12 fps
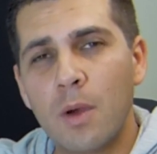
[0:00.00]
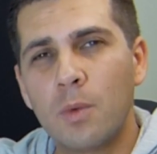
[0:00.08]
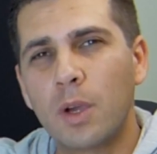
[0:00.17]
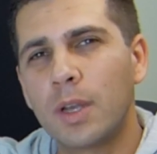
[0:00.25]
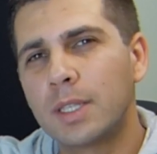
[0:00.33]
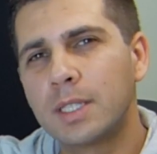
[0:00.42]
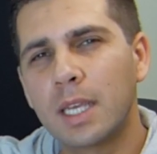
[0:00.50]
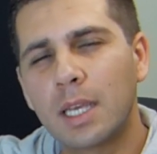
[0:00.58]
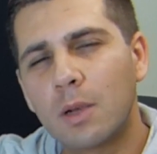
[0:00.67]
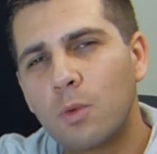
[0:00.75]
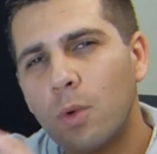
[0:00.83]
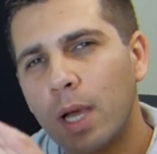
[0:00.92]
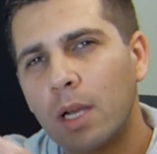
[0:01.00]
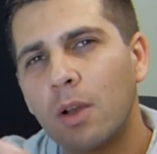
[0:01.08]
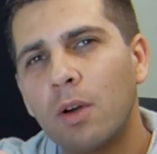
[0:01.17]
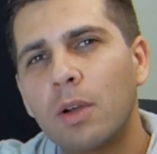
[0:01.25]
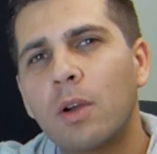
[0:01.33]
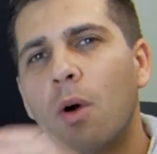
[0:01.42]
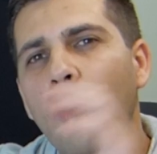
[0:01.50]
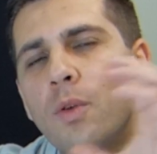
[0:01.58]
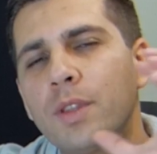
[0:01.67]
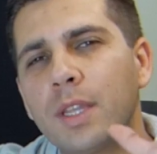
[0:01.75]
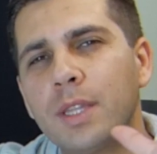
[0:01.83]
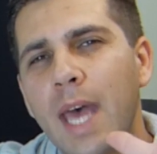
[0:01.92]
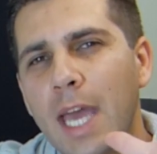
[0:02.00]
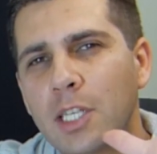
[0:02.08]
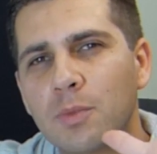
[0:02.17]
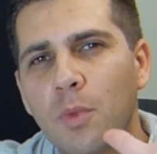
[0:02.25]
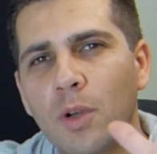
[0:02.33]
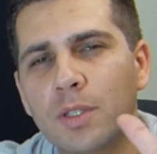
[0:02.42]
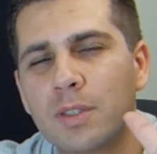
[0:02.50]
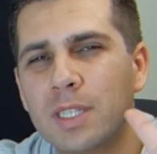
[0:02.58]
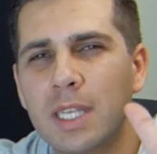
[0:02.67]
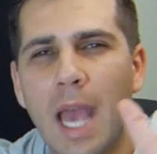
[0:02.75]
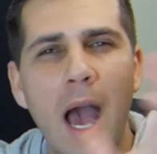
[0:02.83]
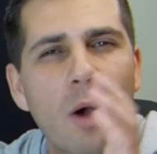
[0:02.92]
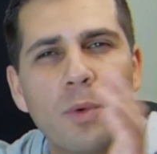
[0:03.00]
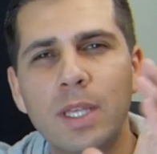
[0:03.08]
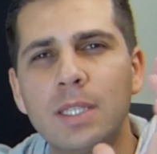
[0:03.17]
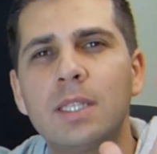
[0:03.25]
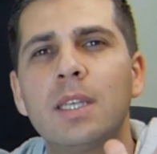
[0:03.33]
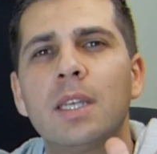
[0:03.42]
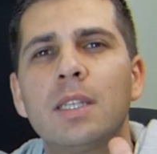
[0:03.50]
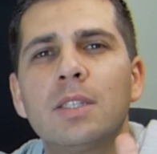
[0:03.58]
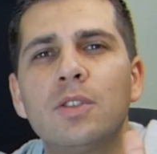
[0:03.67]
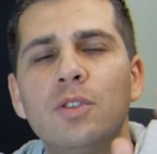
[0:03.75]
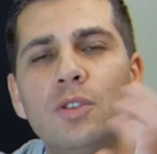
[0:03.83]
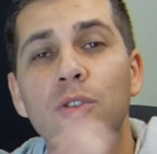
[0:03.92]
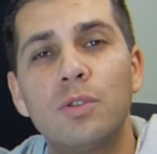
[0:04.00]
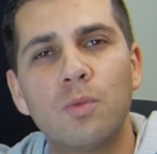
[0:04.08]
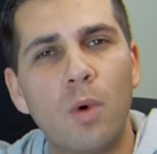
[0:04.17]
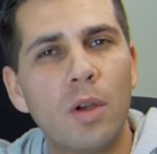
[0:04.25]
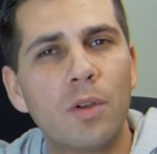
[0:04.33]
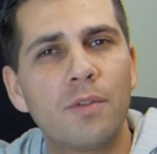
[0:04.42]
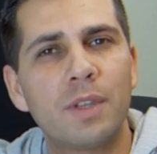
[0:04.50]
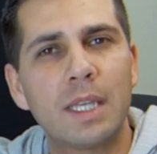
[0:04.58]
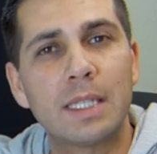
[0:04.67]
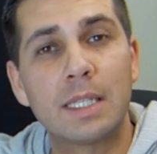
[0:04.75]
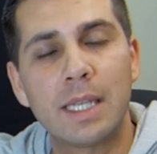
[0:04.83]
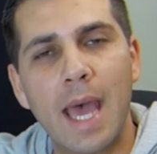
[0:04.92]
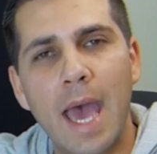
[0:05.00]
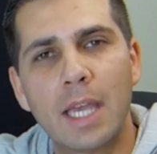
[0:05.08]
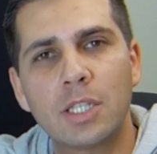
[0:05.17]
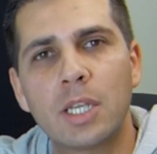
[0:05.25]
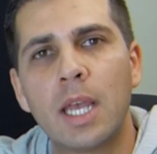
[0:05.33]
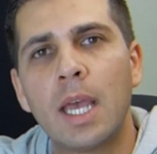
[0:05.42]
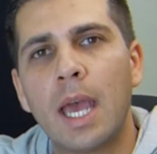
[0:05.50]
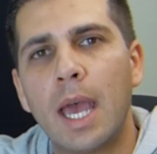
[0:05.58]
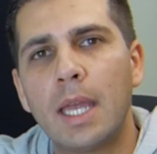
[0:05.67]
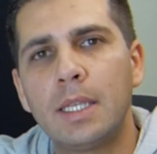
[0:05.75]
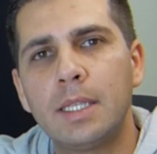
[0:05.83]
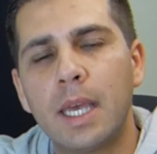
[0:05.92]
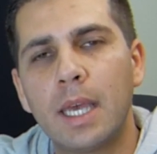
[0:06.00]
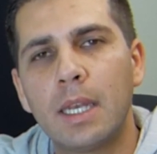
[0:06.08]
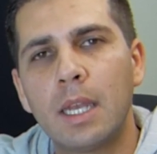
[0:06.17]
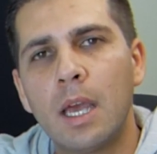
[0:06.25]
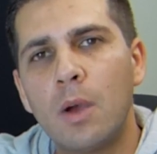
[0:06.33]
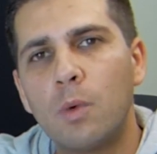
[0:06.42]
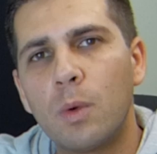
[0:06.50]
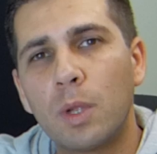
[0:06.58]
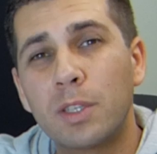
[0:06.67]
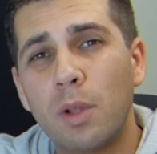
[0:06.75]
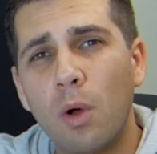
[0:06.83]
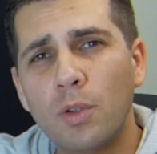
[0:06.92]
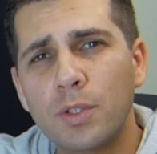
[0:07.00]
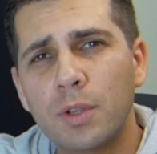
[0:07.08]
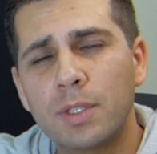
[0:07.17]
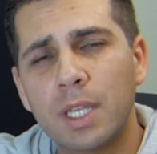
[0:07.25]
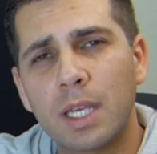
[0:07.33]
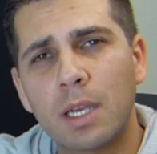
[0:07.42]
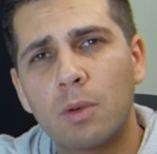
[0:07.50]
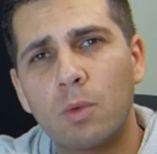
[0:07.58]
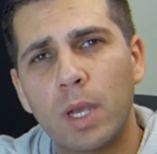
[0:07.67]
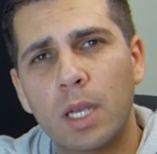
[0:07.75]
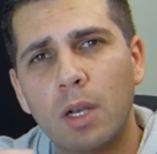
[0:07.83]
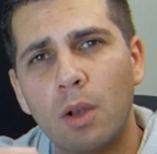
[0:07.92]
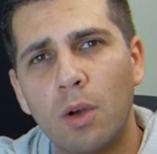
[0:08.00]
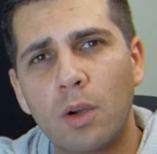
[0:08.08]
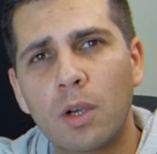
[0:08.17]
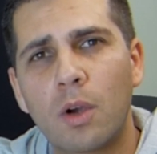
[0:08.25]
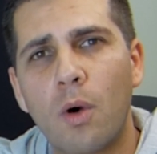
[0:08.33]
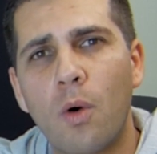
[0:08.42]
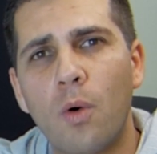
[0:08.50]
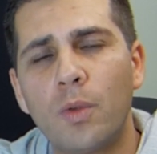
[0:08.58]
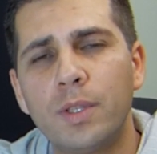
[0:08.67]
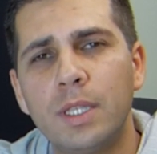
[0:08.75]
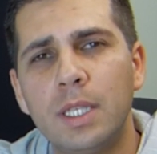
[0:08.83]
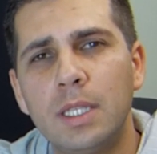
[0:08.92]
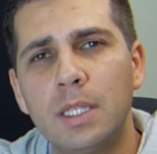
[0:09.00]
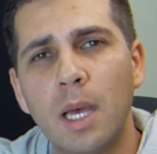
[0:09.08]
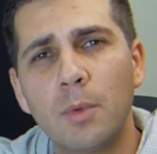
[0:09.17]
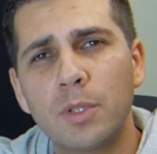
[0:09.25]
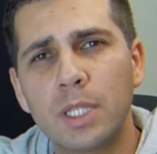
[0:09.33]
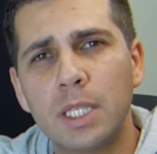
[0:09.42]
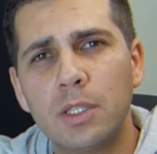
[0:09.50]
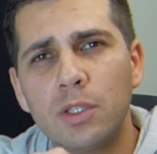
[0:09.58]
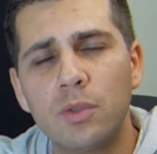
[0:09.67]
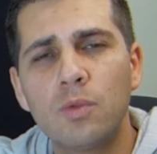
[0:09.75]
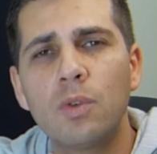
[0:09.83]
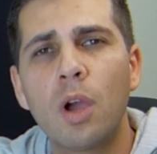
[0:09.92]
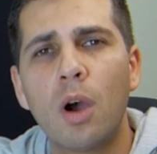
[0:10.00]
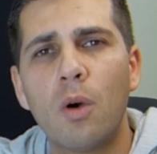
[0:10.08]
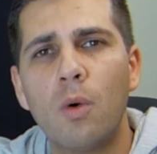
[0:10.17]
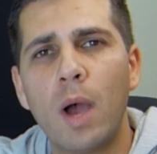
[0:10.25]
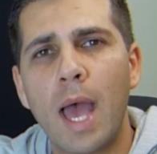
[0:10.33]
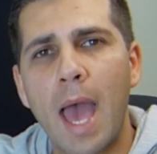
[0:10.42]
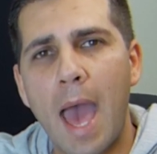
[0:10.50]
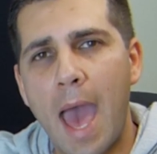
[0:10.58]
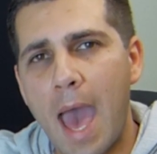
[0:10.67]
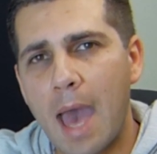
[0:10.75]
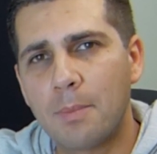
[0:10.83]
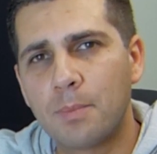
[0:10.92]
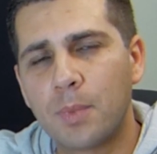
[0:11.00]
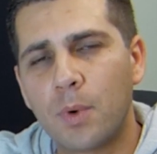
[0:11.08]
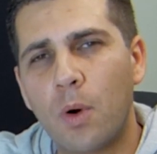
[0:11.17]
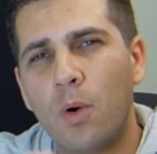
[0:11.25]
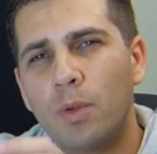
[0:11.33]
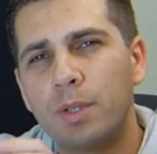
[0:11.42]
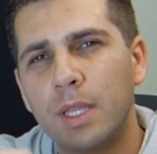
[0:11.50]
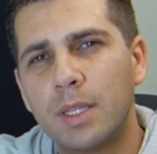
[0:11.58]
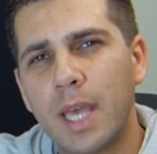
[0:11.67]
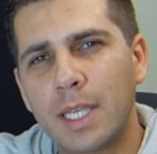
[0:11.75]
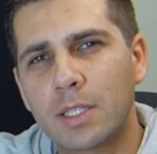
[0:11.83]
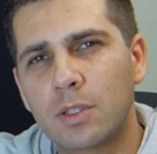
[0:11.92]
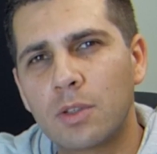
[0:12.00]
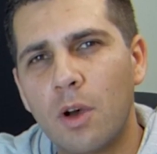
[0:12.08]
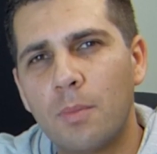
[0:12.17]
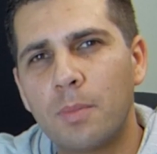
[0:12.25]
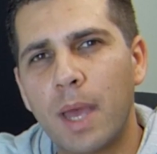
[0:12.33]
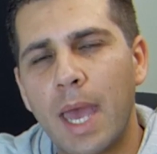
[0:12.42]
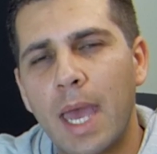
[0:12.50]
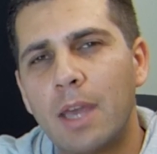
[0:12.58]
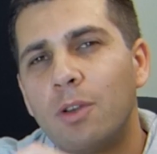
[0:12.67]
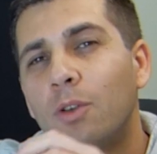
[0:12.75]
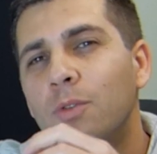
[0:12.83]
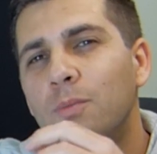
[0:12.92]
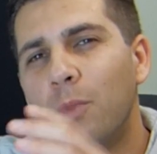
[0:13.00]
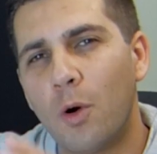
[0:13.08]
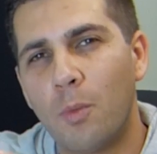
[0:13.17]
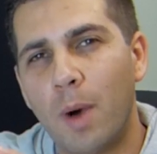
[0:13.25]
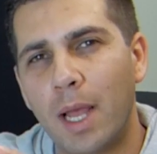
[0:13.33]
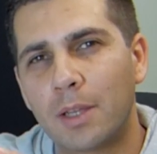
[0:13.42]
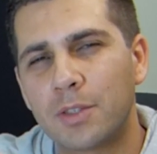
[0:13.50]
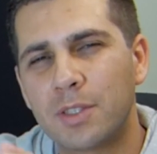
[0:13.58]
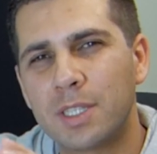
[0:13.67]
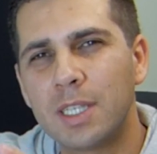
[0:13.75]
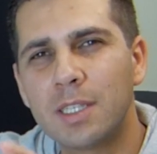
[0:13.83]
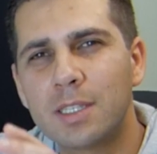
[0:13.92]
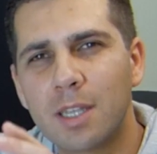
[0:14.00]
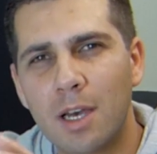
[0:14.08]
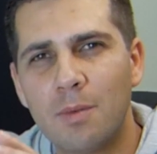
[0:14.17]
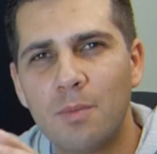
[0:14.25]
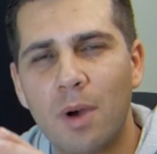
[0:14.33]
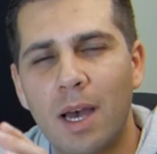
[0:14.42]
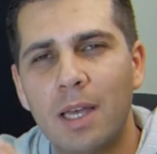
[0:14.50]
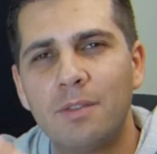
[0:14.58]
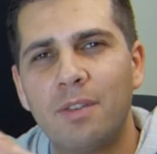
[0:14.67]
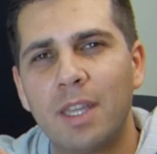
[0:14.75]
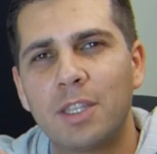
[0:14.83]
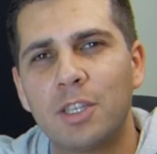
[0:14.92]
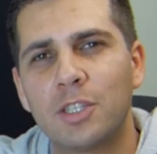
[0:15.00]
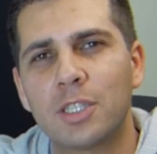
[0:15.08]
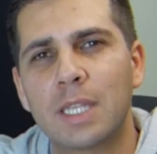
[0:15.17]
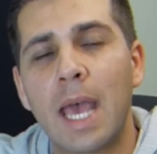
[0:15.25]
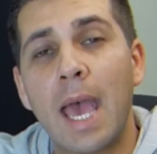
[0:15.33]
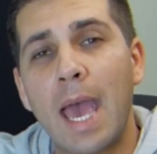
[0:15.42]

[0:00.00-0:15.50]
We're going to take a quick look on the dashboard to see how easy it is to use one of these NAS and then we will also take a quick look on the WD2Go app on the desktop and on mobile to see some advantages.